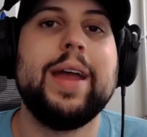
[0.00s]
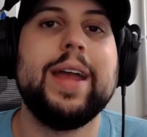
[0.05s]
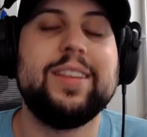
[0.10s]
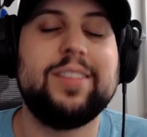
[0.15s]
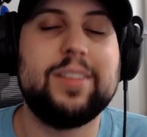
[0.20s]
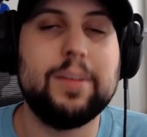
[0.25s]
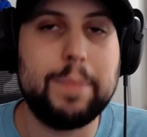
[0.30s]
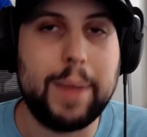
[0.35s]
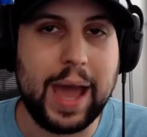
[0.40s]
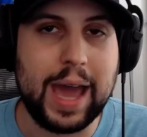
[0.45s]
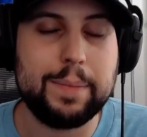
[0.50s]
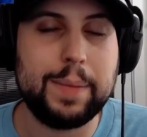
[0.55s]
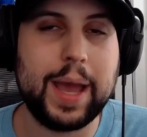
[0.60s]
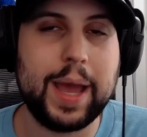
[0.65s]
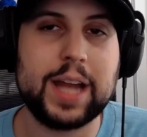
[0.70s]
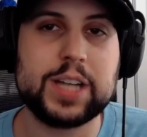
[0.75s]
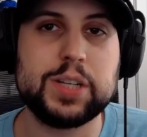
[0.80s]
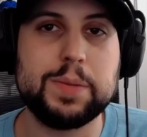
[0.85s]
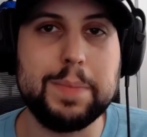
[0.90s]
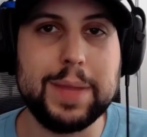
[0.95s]
Is the Bad
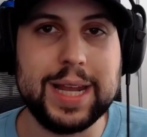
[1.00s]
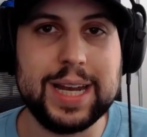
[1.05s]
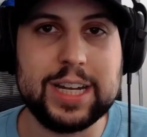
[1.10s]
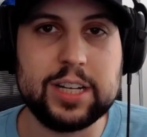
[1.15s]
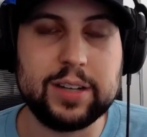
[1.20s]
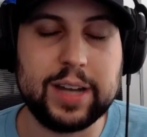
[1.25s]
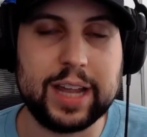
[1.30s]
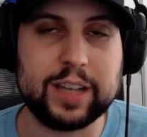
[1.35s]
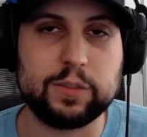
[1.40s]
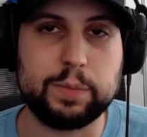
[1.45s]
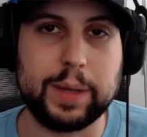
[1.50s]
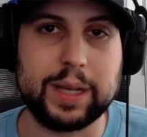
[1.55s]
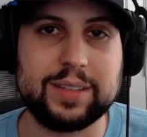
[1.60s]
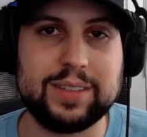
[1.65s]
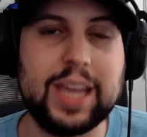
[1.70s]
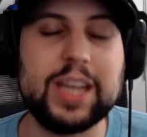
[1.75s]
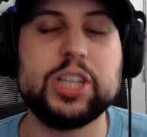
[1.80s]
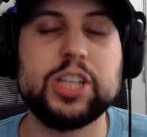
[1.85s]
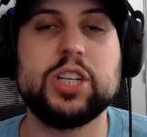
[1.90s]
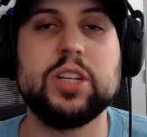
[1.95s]
Batch meeting your
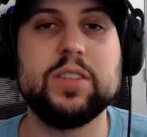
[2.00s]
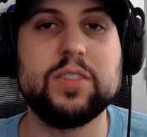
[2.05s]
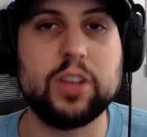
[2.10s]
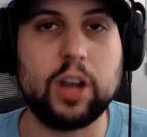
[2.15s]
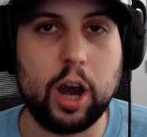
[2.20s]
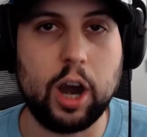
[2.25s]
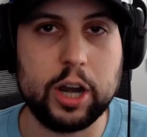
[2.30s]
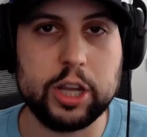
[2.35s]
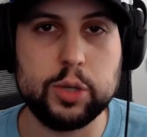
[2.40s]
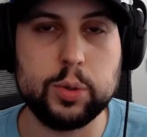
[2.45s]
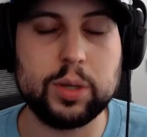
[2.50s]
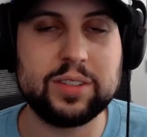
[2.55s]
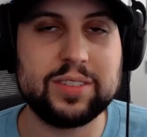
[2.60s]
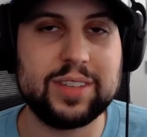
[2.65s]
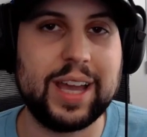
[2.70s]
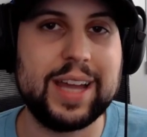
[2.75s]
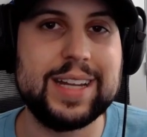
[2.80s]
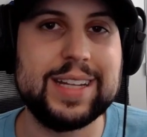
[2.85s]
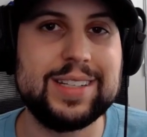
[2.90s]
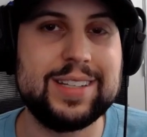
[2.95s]
expectations? Are you
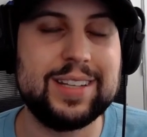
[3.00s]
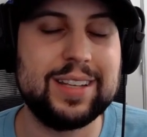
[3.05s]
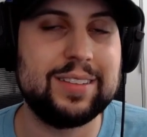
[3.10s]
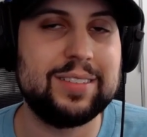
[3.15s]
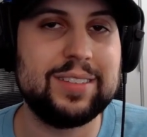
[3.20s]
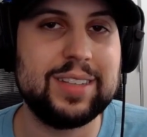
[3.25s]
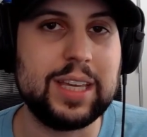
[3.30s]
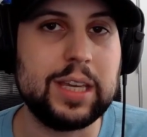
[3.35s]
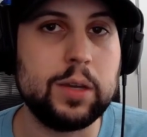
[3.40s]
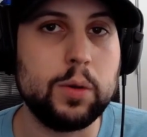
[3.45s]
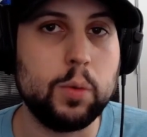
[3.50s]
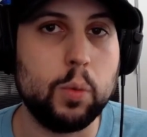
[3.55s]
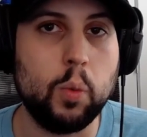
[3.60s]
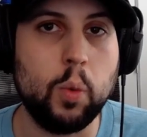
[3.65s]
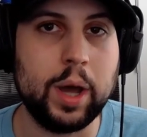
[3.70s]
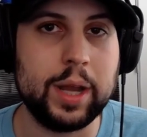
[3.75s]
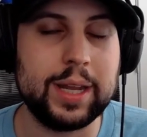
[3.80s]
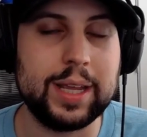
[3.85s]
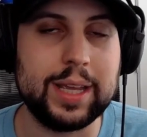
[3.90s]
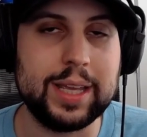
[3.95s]
excited to see
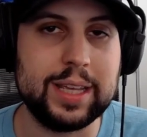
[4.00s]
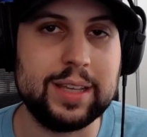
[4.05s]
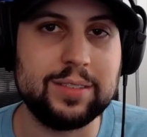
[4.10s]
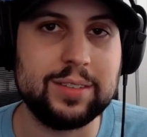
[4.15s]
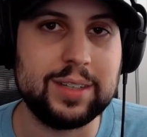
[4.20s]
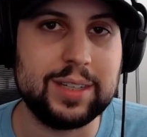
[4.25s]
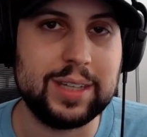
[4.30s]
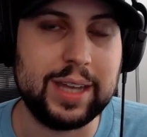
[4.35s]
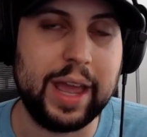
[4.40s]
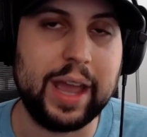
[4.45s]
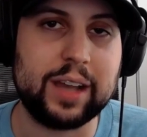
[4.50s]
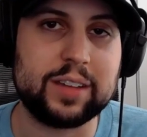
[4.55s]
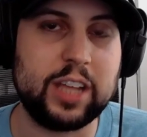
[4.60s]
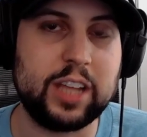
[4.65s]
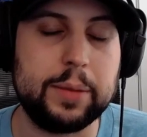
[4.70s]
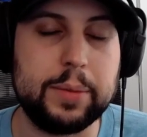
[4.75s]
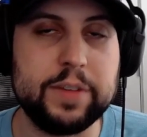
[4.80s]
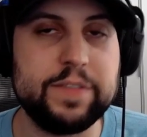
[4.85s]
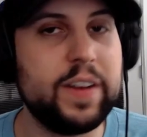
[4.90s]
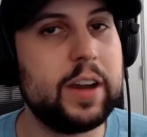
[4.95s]
what is next?
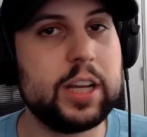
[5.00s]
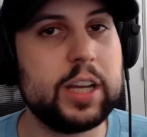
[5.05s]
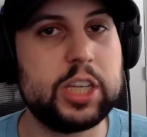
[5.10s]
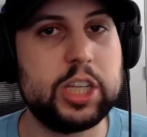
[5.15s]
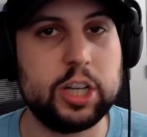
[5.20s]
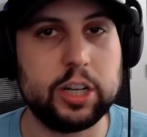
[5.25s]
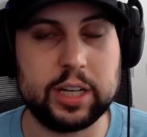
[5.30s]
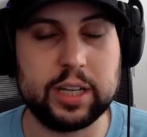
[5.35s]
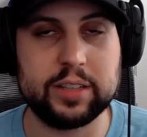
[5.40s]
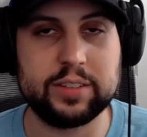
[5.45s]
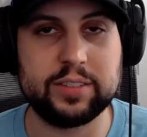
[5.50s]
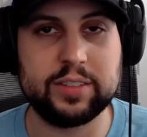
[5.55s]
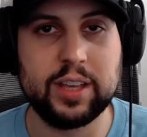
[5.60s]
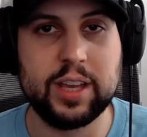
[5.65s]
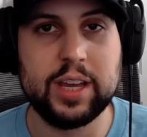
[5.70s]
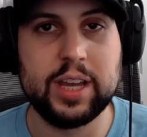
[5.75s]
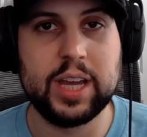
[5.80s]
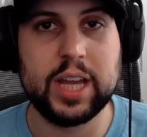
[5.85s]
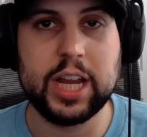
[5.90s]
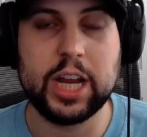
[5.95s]
I'll be very curious
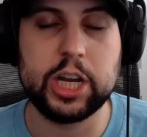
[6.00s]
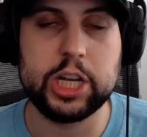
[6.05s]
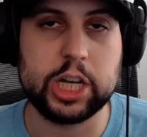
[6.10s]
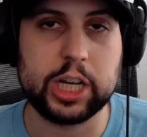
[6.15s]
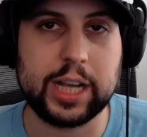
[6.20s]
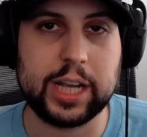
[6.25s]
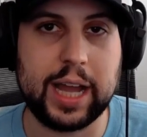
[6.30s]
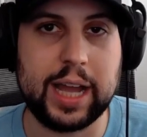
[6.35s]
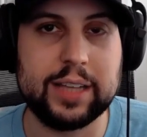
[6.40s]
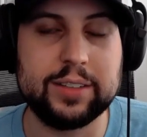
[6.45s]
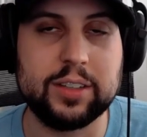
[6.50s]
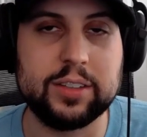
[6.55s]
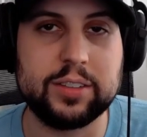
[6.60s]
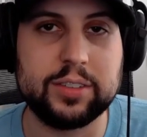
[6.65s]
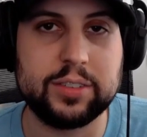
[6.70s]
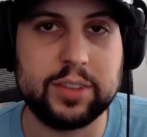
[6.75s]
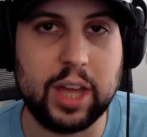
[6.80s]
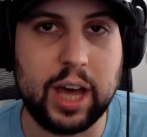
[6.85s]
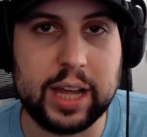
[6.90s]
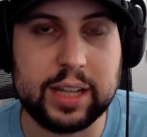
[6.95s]
to hear your
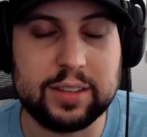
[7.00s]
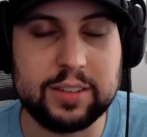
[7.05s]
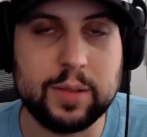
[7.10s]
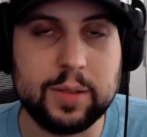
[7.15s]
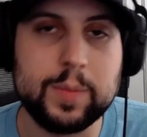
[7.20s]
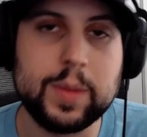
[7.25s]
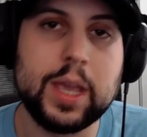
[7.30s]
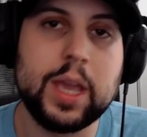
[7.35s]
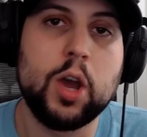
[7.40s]
guys' thoughts.